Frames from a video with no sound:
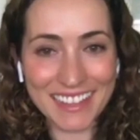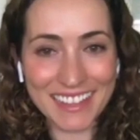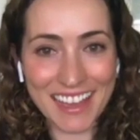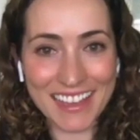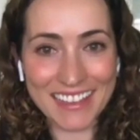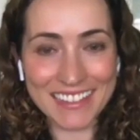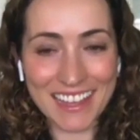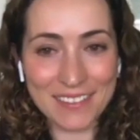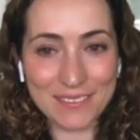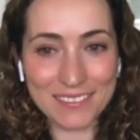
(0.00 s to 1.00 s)
and
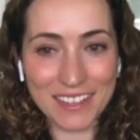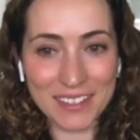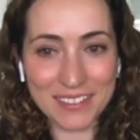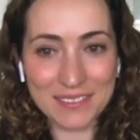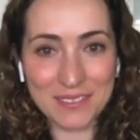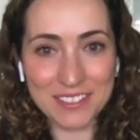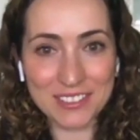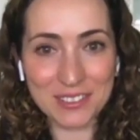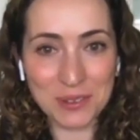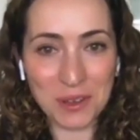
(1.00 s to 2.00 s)
I, I wish
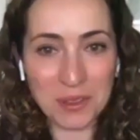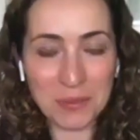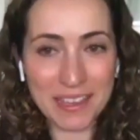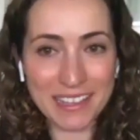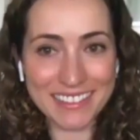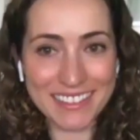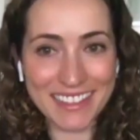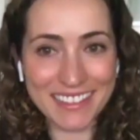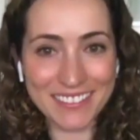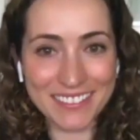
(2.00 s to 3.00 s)
you all the best.
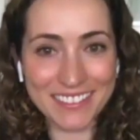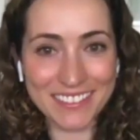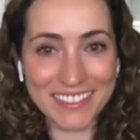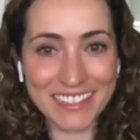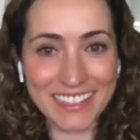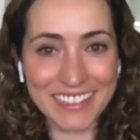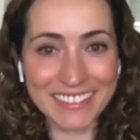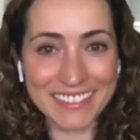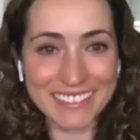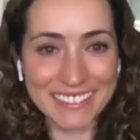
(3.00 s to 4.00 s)
Thanks for tuning in.